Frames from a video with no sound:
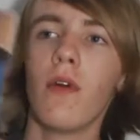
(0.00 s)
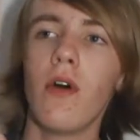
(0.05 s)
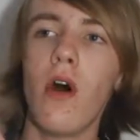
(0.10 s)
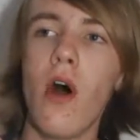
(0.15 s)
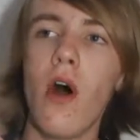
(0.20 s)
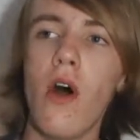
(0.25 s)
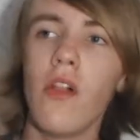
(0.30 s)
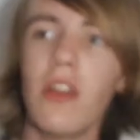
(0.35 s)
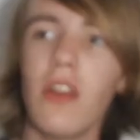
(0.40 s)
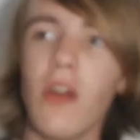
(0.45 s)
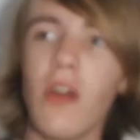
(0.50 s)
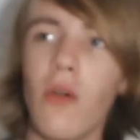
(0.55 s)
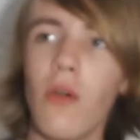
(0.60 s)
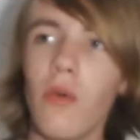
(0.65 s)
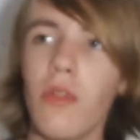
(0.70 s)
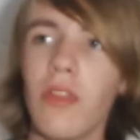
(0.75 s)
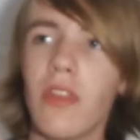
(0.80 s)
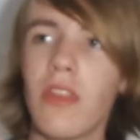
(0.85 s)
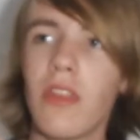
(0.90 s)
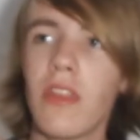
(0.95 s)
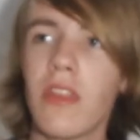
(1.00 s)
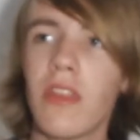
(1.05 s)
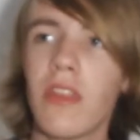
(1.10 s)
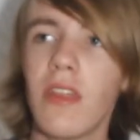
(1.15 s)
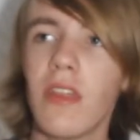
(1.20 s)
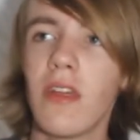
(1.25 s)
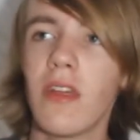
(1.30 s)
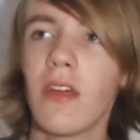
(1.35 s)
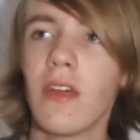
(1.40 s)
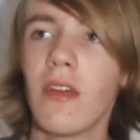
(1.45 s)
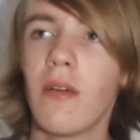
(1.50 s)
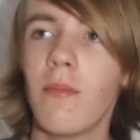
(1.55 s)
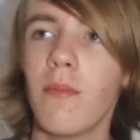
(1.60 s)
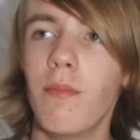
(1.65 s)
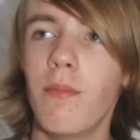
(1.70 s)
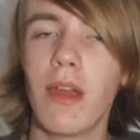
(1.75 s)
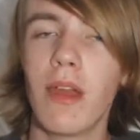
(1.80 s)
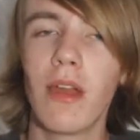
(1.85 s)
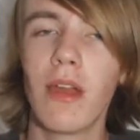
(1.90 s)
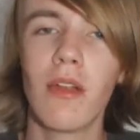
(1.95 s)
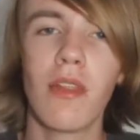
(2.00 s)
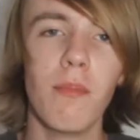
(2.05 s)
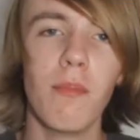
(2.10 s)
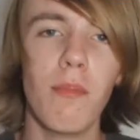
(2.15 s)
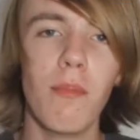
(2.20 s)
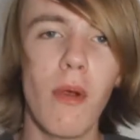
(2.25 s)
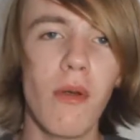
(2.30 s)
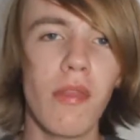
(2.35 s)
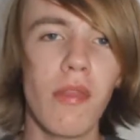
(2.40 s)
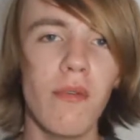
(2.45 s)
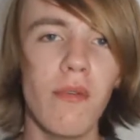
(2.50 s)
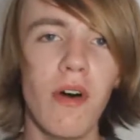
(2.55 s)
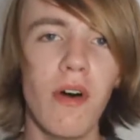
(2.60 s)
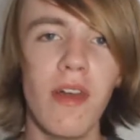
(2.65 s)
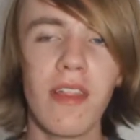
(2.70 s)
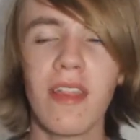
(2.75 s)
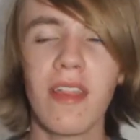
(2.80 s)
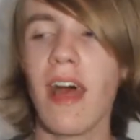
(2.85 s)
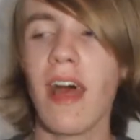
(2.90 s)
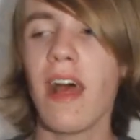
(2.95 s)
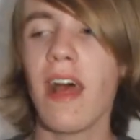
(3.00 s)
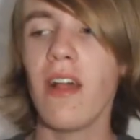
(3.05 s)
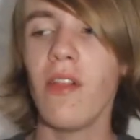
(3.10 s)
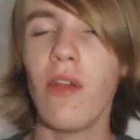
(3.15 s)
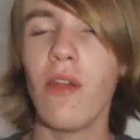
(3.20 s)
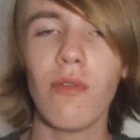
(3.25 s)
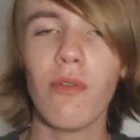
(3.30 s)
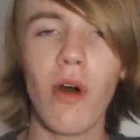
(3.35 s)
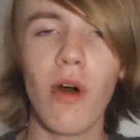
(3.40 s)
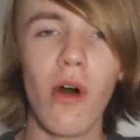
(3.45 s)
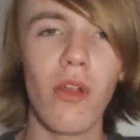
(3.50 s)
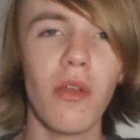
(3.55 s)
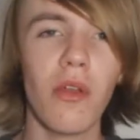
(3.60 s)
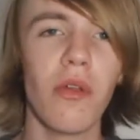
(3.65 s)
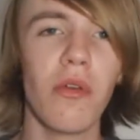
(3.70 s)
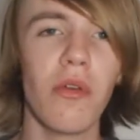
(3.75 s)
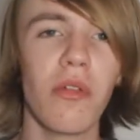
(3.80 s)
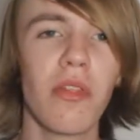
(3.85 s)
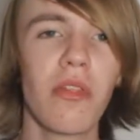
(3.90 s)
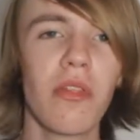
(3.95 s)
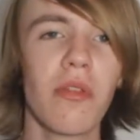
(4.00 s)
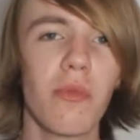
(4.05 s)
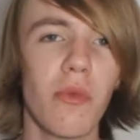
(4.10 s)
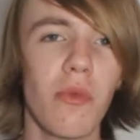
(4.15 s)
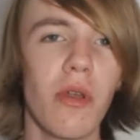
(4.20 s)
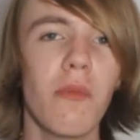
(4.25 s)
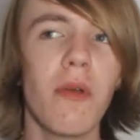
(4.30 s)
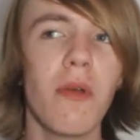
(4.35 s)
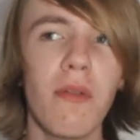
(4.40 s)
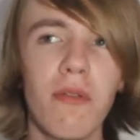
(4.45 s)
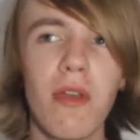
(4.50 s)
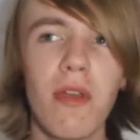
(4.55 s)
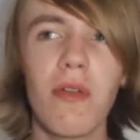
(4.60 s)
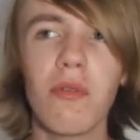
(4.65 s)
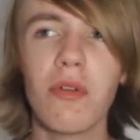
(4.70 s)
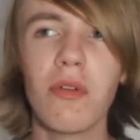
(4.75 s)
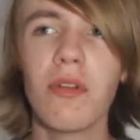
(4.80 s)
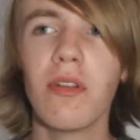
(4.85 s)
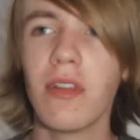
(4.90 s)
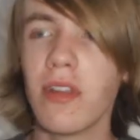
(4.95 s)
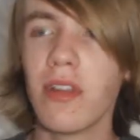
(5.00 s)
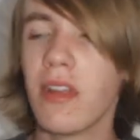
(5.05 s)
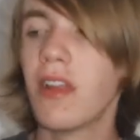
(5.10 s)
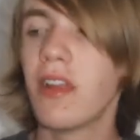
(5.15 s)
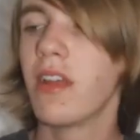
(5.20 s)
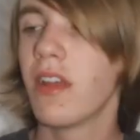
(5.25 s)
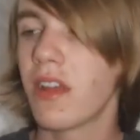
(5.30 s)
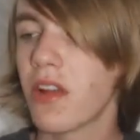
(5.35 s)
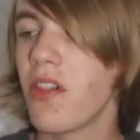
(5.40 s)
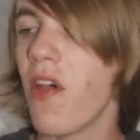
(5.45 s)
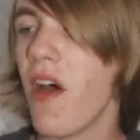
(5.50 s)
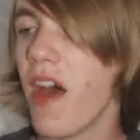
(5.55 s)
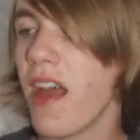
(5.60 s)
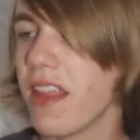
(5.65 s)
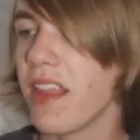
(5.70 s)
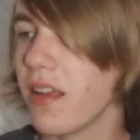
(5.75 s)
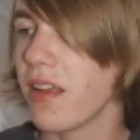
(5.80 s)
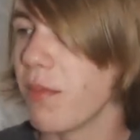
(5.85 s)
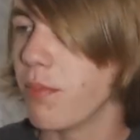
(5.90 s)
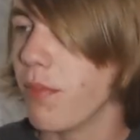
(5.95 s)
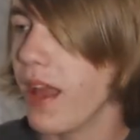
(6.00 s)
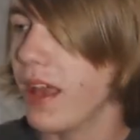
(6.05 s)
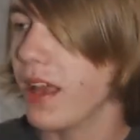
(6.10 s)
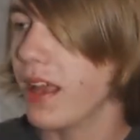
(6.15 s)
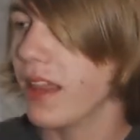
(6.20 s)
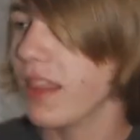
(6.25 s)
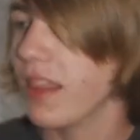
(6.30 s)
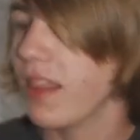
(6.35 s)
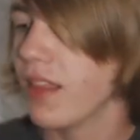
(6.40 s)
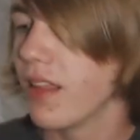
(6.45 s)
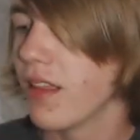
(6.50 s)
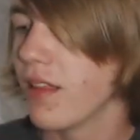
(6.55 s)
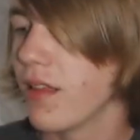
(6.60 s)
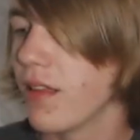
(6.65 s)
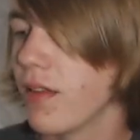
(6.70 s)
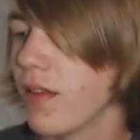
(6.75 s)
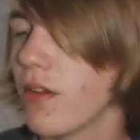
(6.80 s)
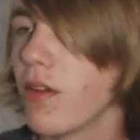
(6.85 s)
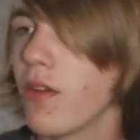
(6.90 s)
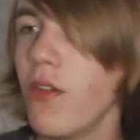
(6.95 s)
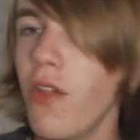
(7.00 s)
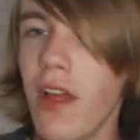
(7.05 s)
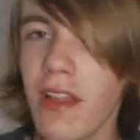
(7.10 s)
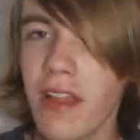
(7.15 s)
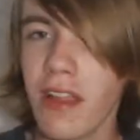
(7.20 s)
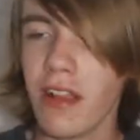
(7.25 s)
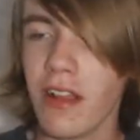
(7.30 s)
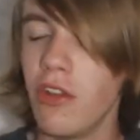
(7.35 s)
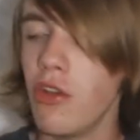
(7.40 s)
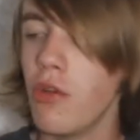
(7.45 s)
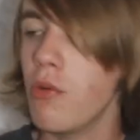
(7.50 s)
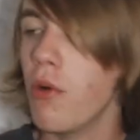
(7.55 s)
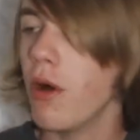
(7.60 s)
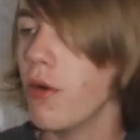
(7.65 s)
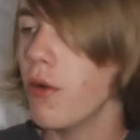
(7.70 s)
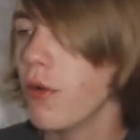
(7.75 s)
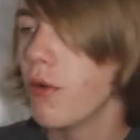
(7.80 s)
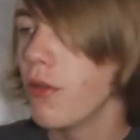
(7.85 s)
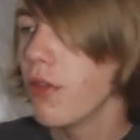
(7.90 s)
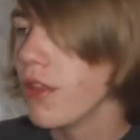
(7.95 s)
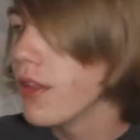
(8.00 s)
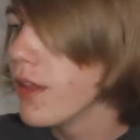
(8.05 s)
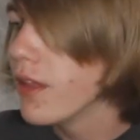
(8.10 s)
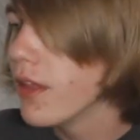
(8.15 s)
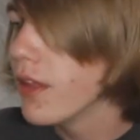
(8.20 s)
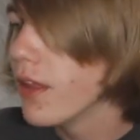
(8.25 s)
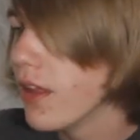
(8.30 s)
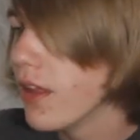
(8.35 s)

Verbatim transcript: Hall & Oates, bigger than both of us. I love Hall & Oates, one of my favorite classic bands, classic duos.